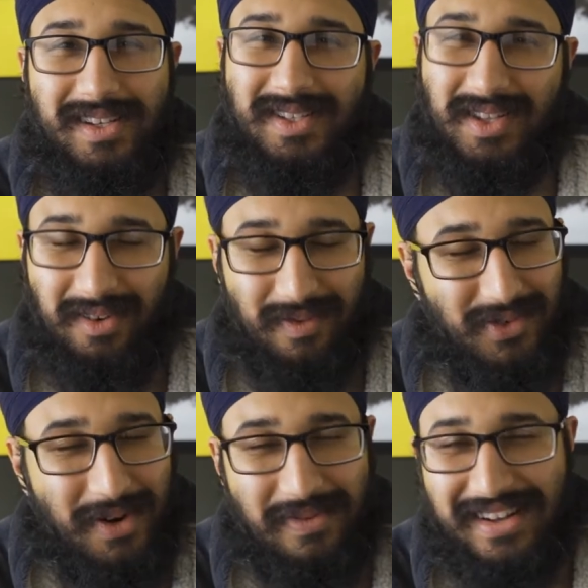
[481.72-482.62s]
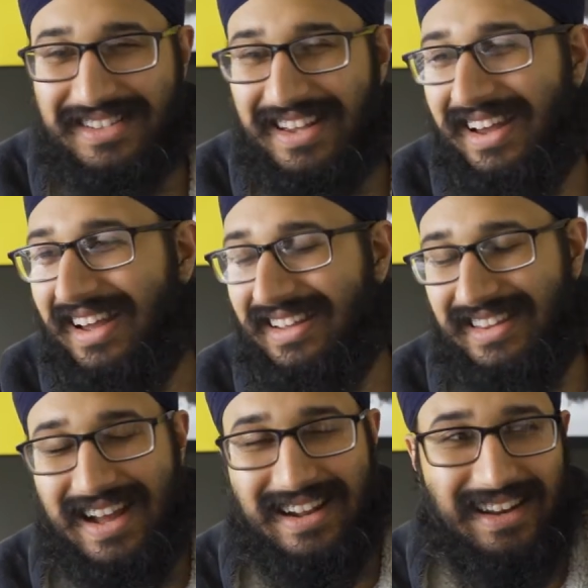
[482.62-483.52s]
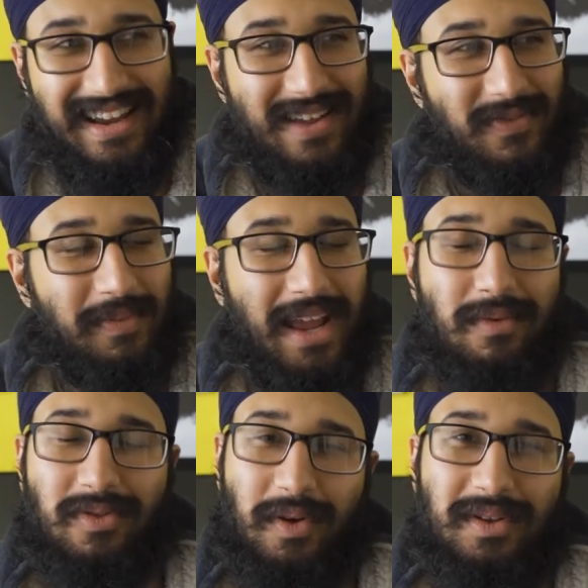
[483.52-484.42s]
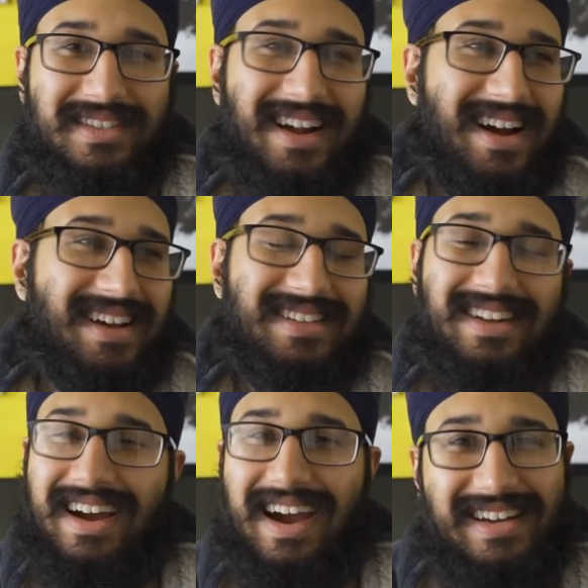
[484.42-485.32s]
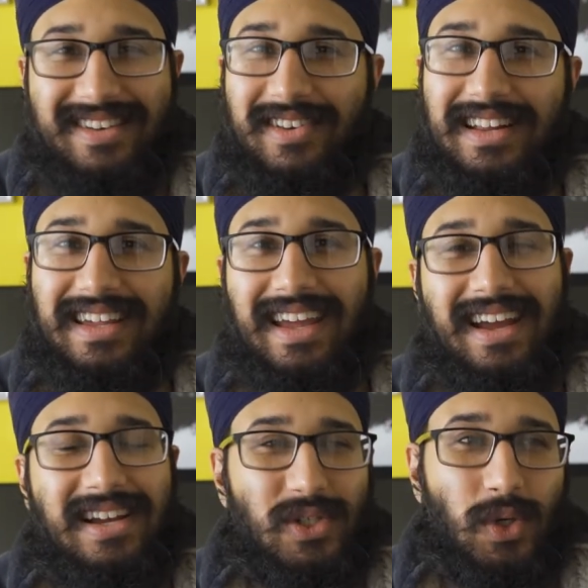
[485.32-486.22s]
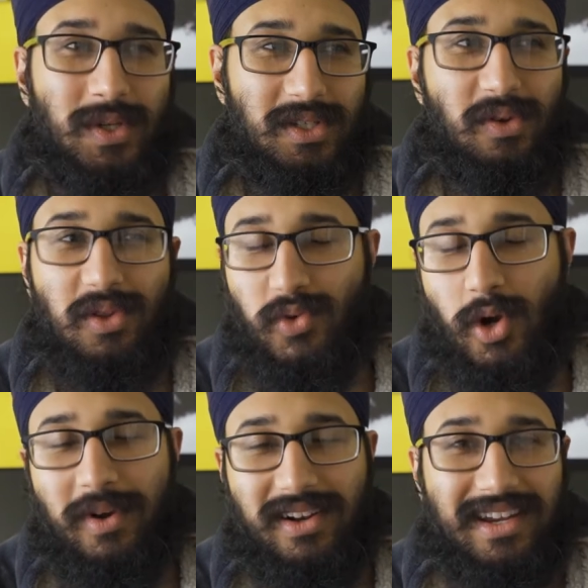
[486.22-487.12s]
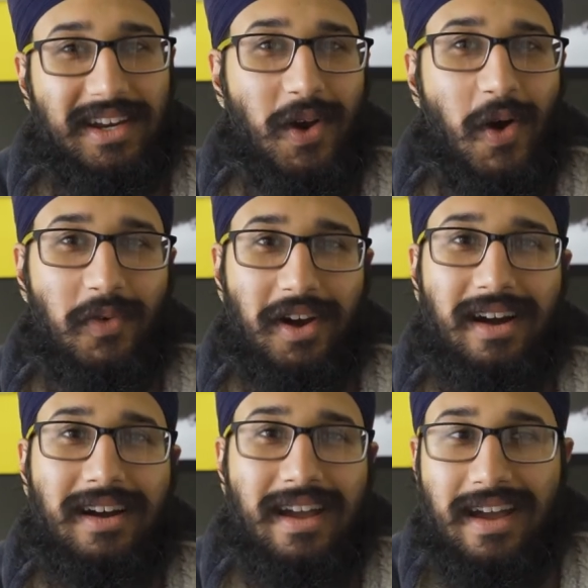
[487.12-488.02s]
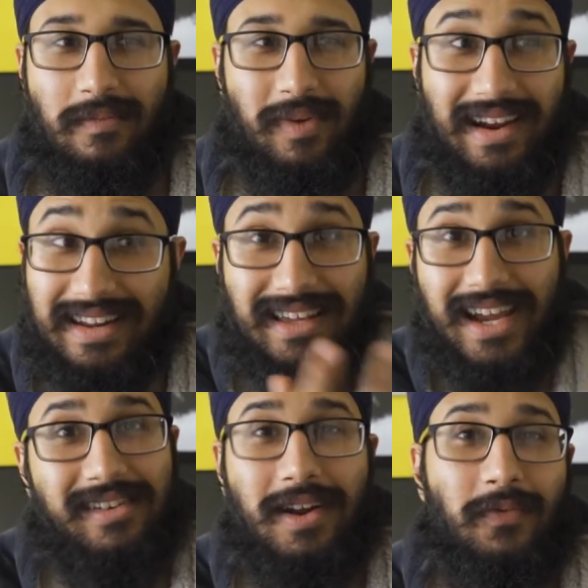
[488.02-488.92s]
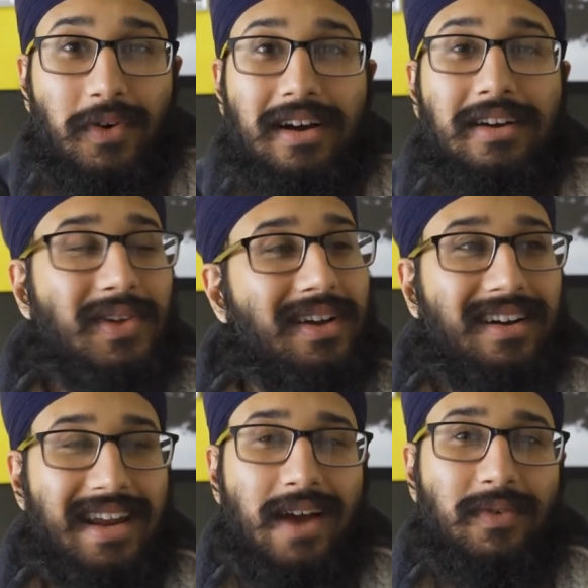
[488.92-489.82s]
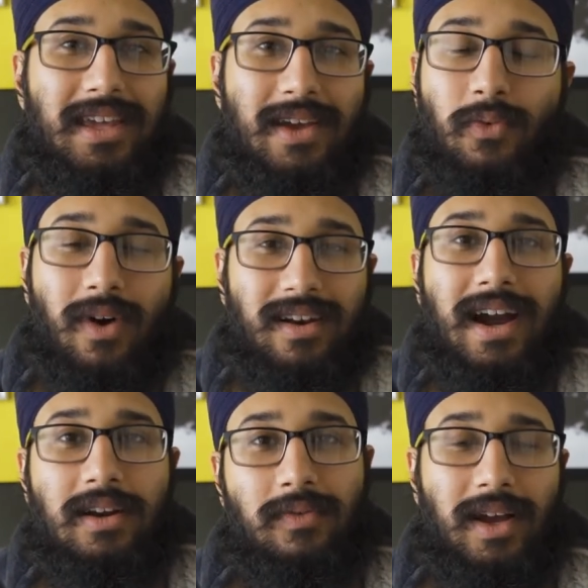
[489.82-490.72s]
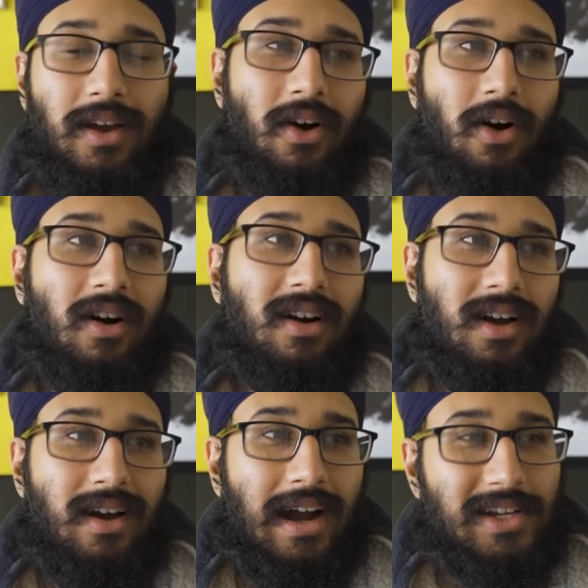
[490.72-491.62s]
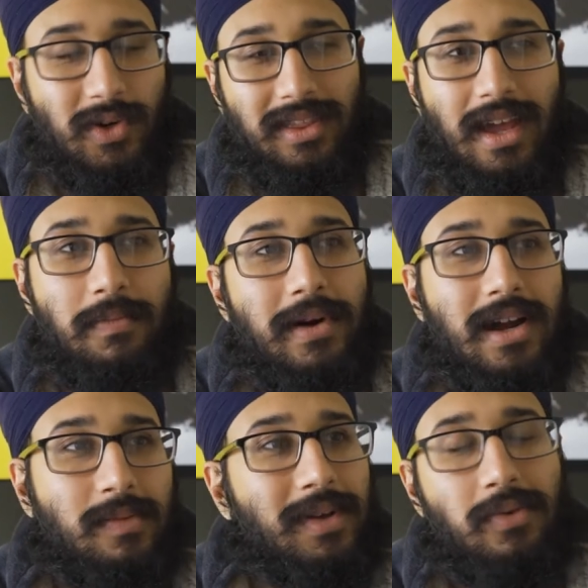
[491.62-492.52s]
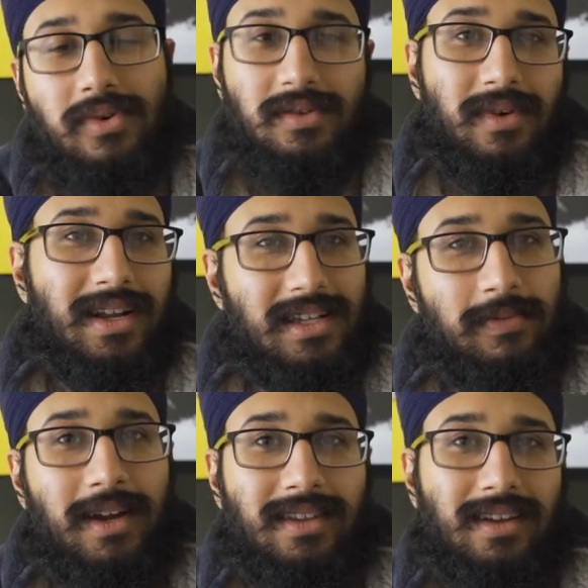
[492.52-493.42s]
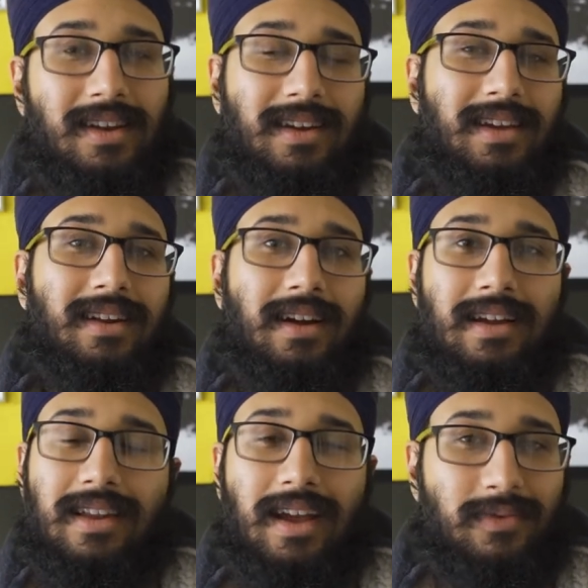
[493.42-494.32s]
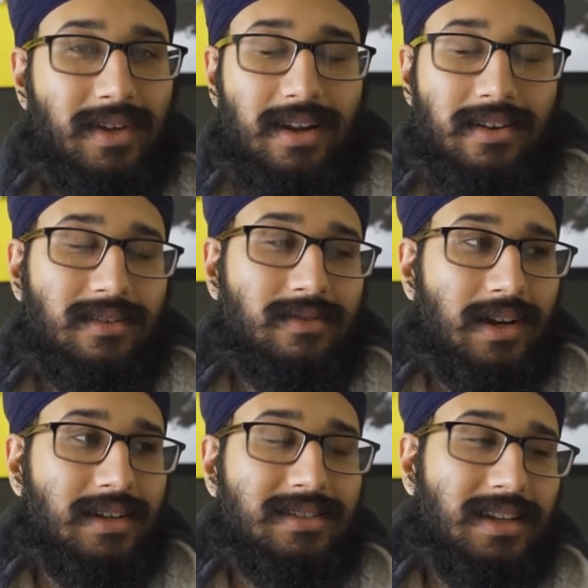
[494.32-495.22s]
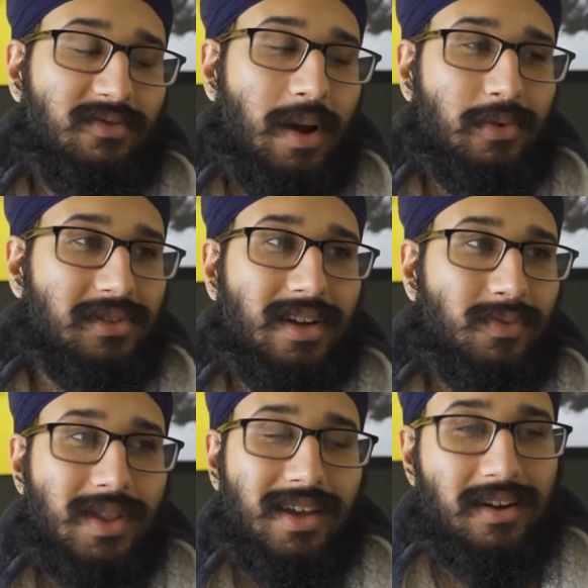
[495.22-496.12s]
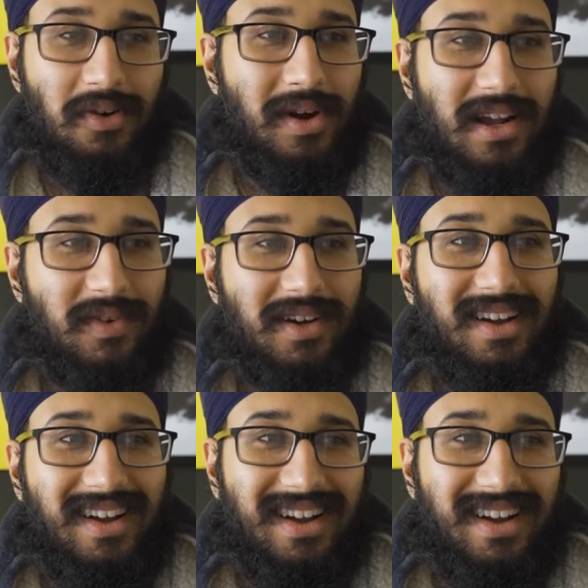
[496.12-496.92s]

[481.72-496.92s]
by stormtroopers. That lady from Game of Thrones died, I didn't really care. Sure, it's cool the robot leaning over her, but I didn't care enough for her. You can't have her give one line of like, oh, I joined the Empire, but it wasn't what I expected, and then I left and I, well, I did rebel stuff within it or whatever